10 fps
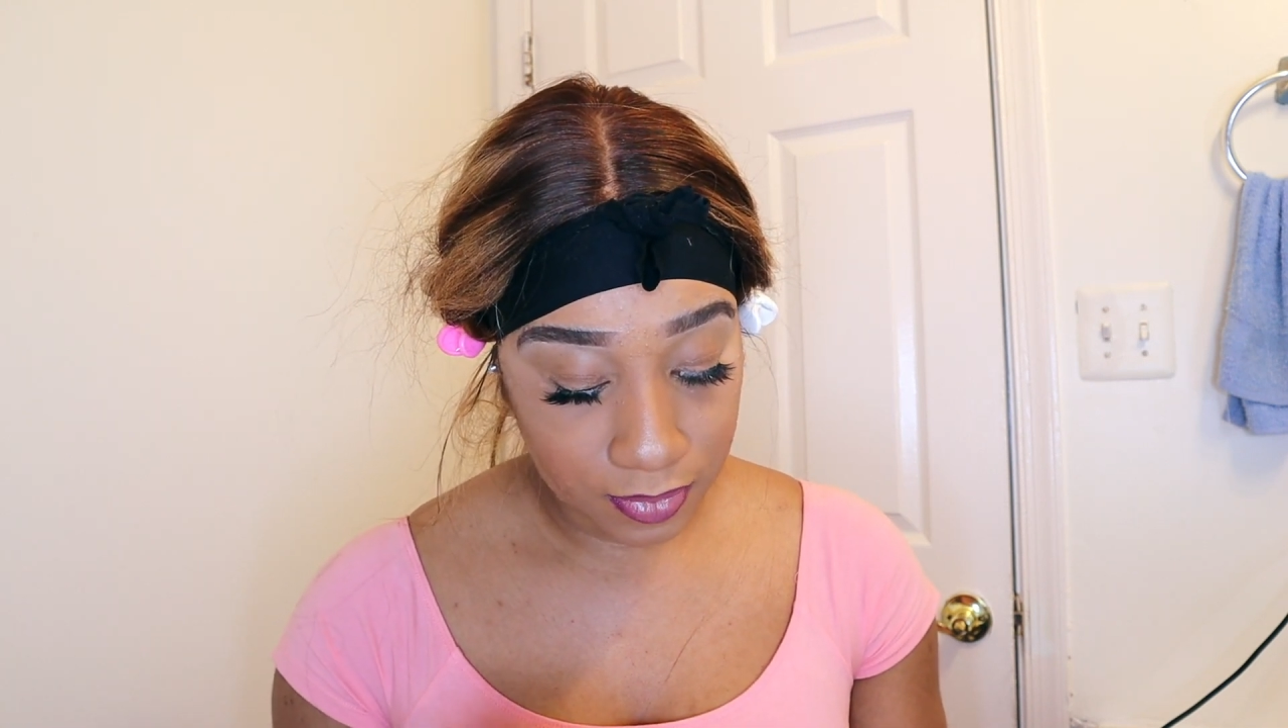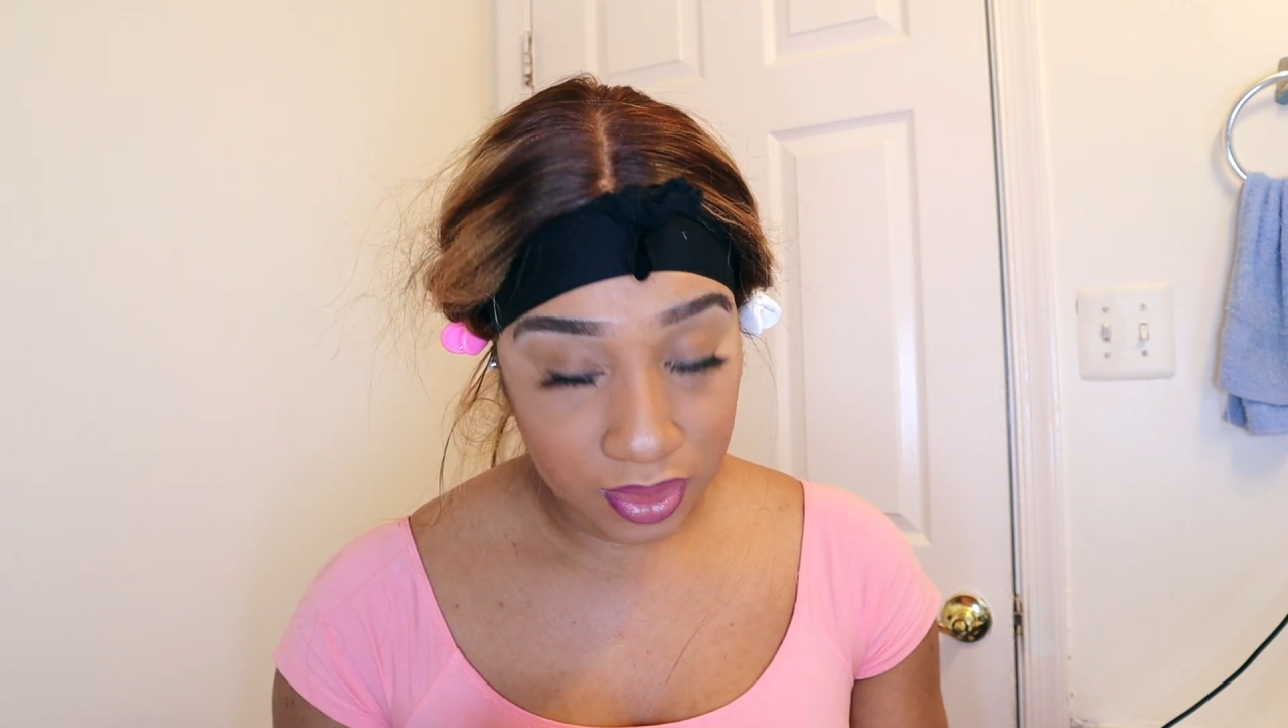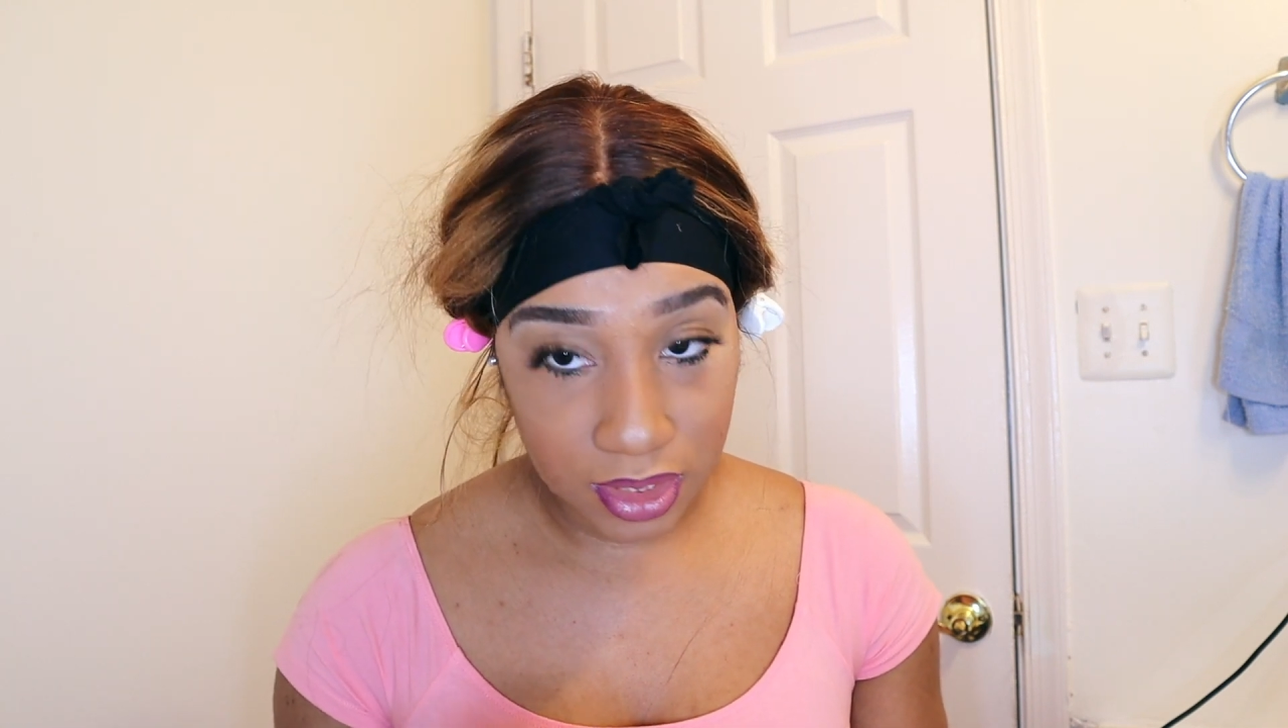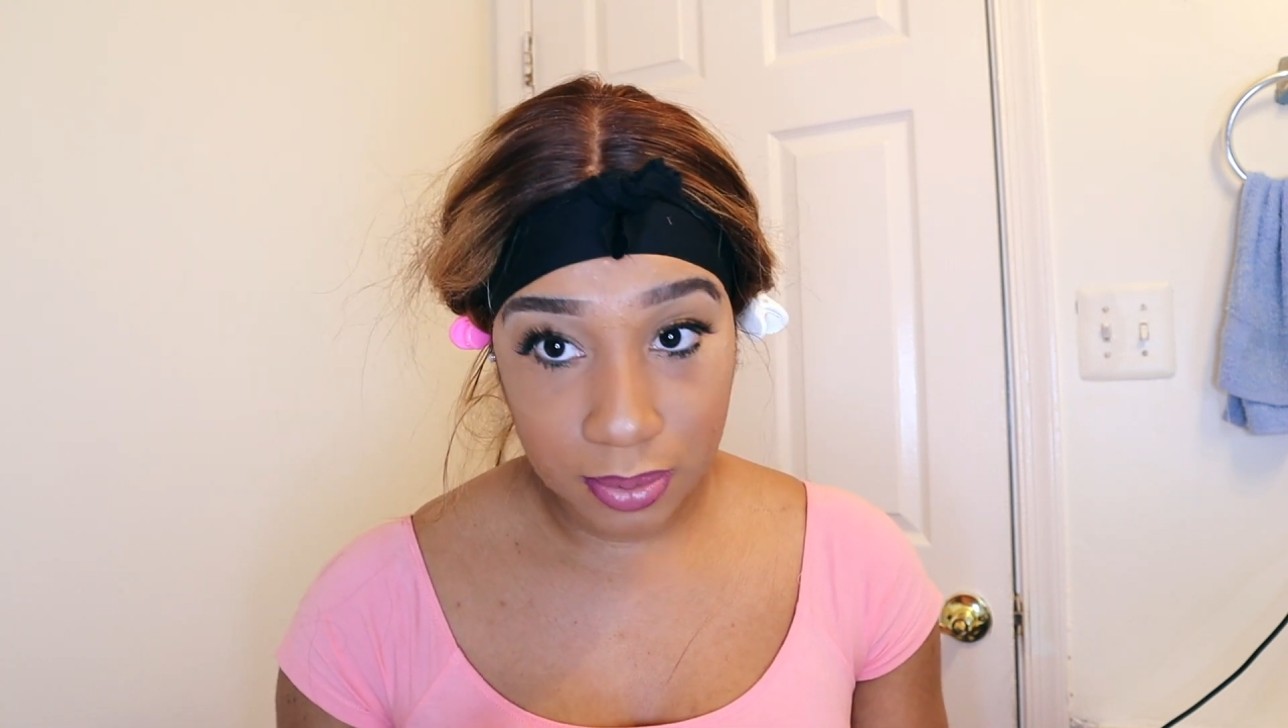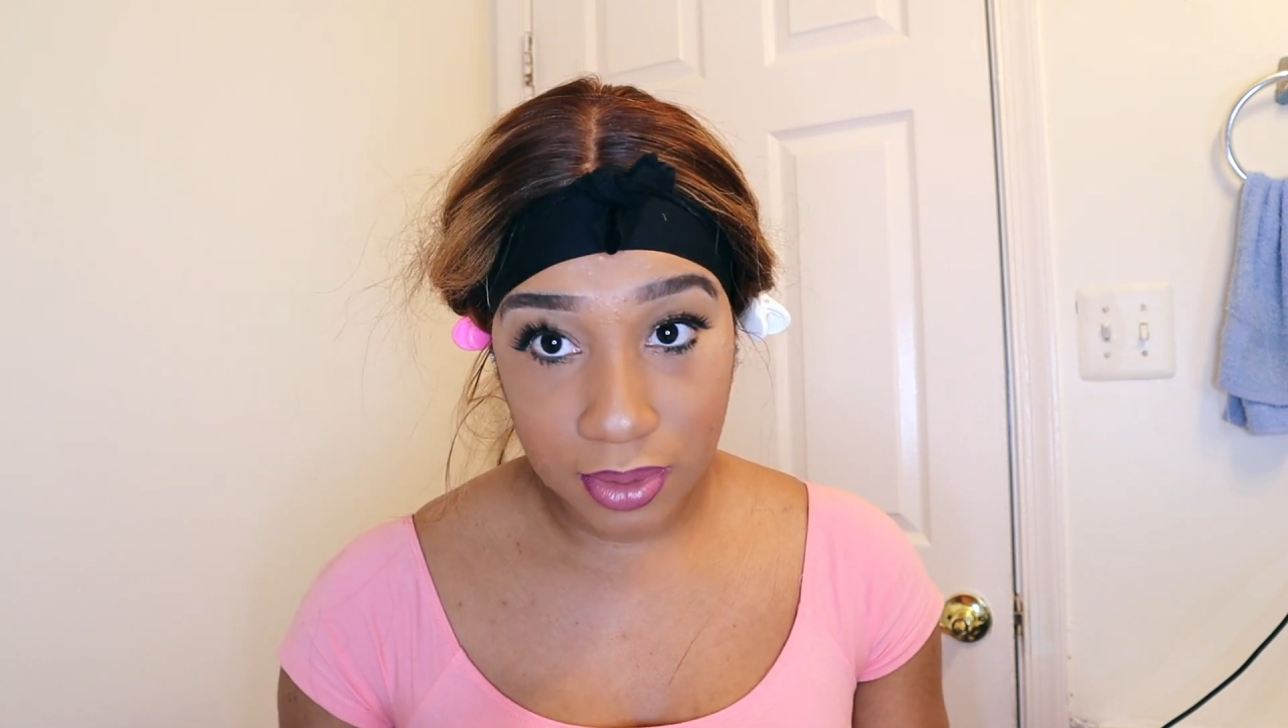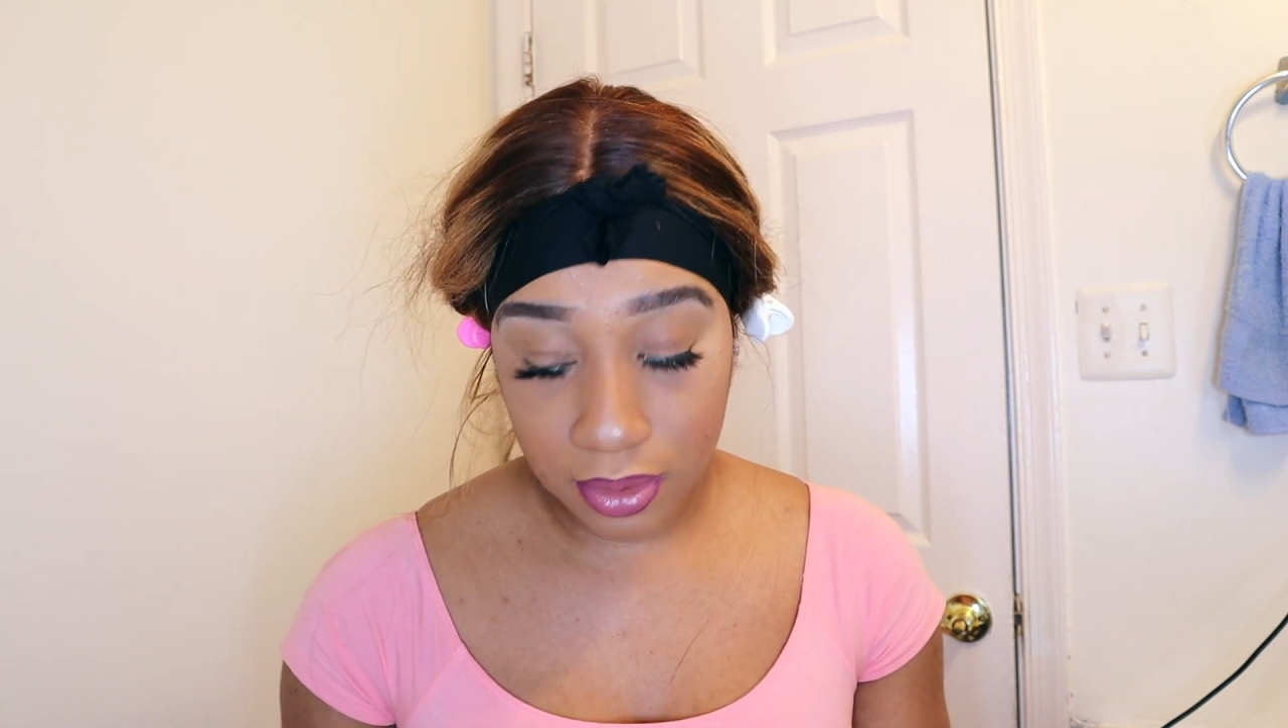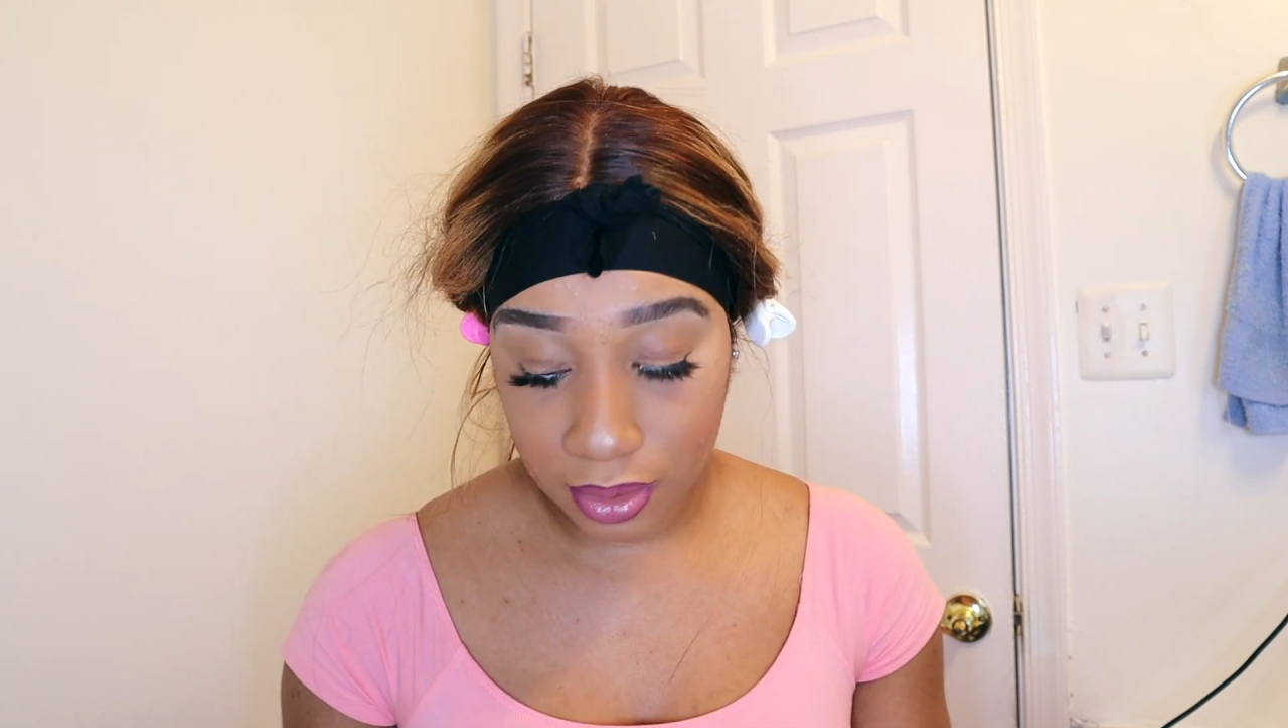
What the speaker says: Just with a